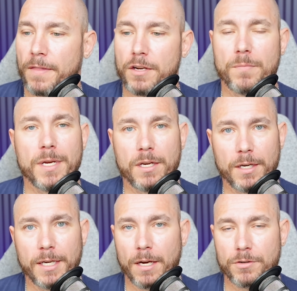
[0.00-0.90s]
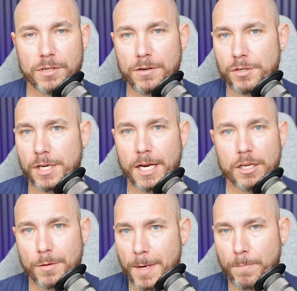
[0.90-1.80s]
and then you'll be good to go. As soon as you get
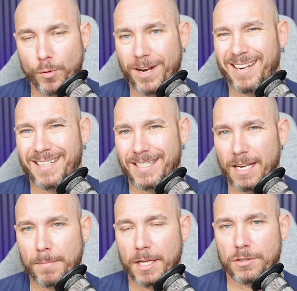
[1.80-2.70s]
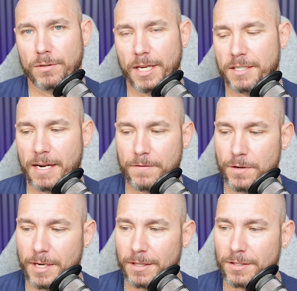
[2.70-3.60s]
it, you'll be printing in 10 minutes or less after
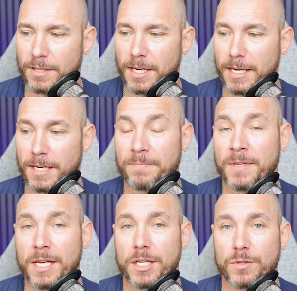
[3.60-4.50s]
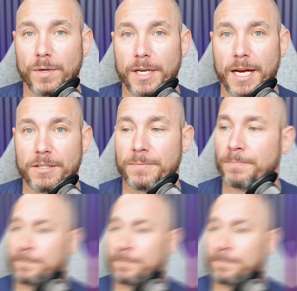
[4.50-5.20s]
you get this thing in. It's really nice.